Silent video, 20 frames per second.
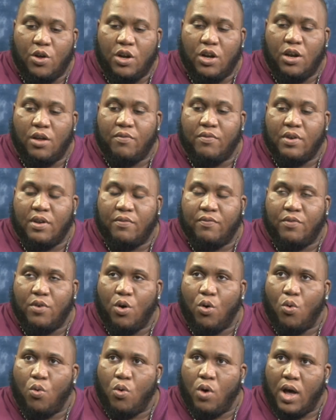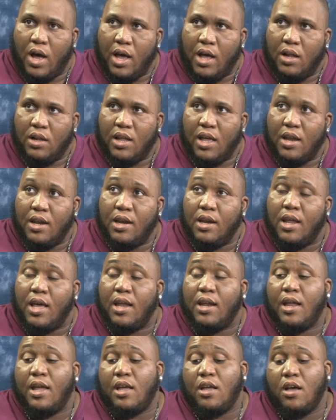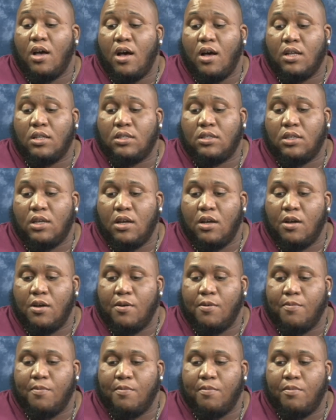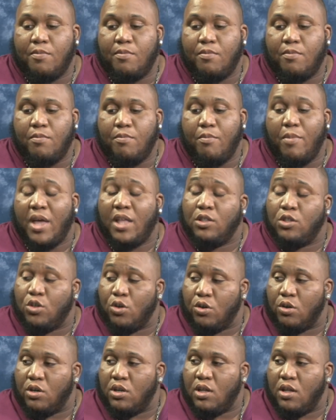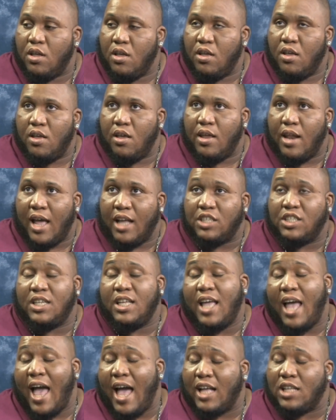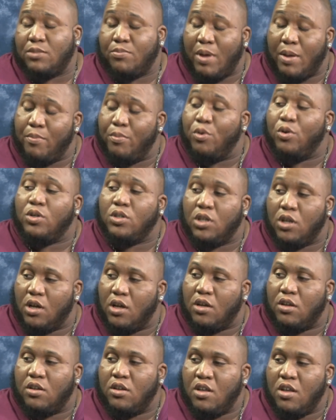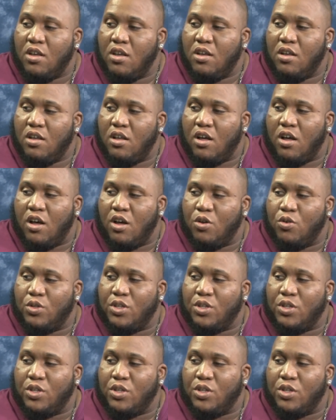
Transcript: and Loving It for a while, and then I got mentored and actually asked by Bulldog, who